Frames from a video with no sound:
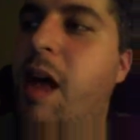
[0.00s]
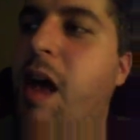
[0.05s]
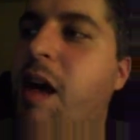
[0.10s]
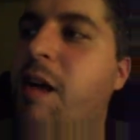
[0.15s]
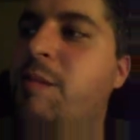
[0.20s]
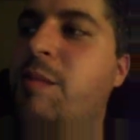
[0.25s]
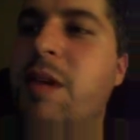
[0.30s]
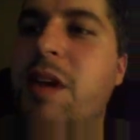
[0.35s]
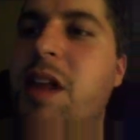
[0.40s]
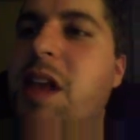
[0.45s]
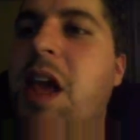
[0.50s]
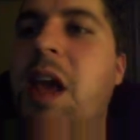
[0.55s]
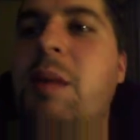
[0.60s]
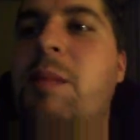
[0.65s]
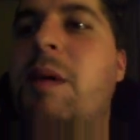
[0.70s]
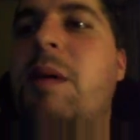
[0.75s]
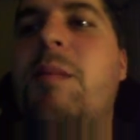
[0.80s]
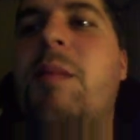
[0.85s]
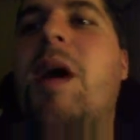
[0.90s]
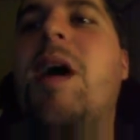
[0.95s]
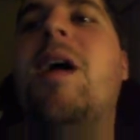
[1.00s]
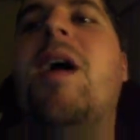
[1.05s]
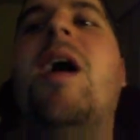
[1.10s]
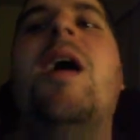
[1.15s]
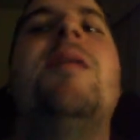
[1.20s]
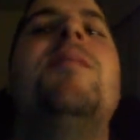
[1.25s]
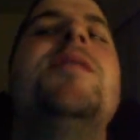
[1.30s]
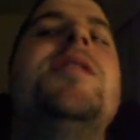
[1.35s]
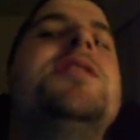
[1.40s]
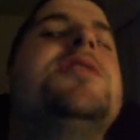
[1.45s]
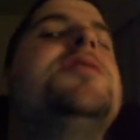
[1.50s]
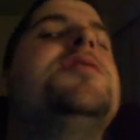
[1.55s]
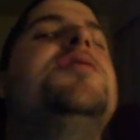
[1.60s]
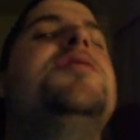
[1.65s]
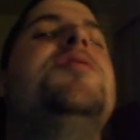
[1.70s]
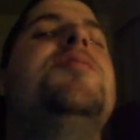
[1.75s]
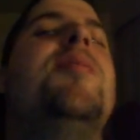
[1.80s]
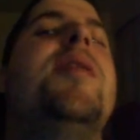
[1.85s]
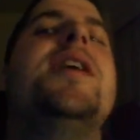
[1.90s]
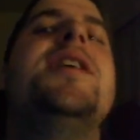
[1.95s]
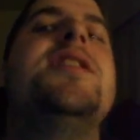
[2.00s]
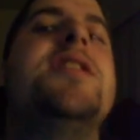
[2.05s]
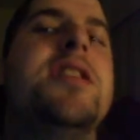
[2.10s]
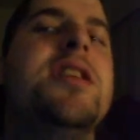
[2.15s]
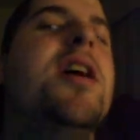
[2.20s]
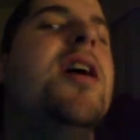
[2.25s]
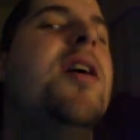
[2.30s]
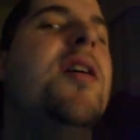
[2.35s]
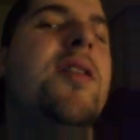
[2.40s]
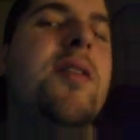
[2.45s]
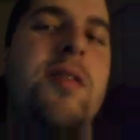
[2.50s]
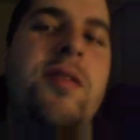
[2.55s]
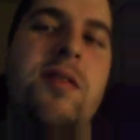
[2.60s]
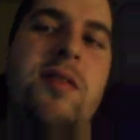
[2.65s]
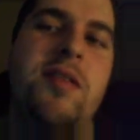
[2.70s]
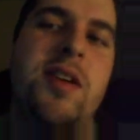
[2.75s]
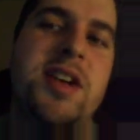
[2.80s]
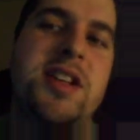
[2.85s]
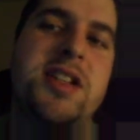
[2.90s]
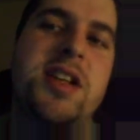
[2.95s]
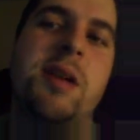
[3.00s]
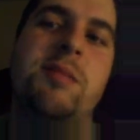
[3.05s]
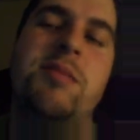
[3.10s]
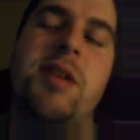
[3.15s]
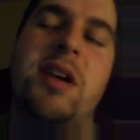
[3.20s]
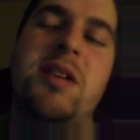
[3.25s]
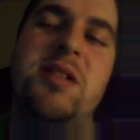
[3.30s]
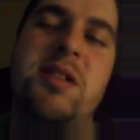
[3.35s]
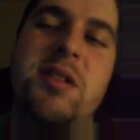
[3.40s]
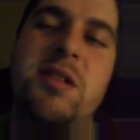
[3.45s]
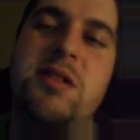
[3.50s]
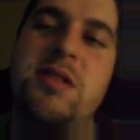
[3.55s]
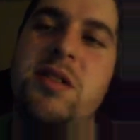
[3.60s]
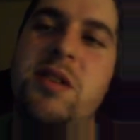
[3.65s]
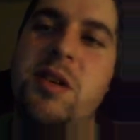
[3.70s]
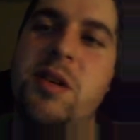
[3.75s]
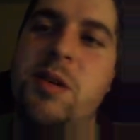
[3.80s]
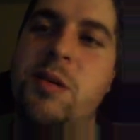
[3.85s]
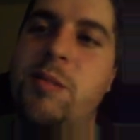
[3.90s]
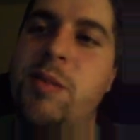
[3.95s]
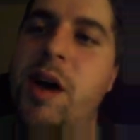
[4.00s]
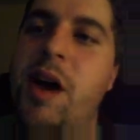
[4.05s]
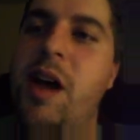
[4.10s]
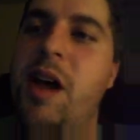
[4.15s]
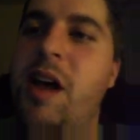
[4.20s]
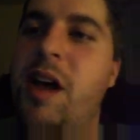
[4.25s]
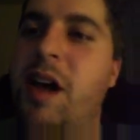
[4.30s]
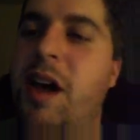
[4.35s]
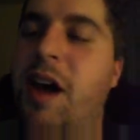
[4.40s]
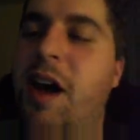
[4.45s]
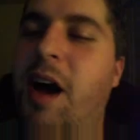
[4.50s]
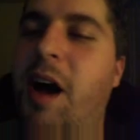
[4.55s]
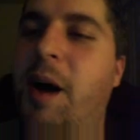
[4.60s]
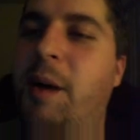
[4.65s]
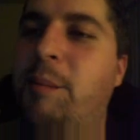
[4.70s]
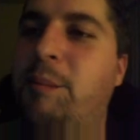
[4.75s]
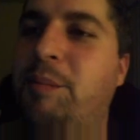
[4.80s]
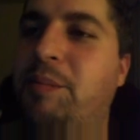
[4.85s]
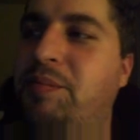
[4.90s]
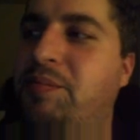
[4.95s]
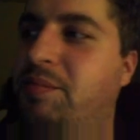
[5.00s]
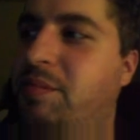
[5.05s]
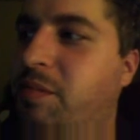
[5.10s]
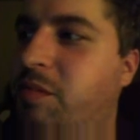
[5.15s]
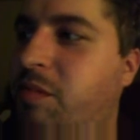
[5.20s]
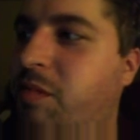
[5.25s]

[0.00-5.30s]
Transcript: Yeah, I've been keeping my comments to myself, except on YouTube.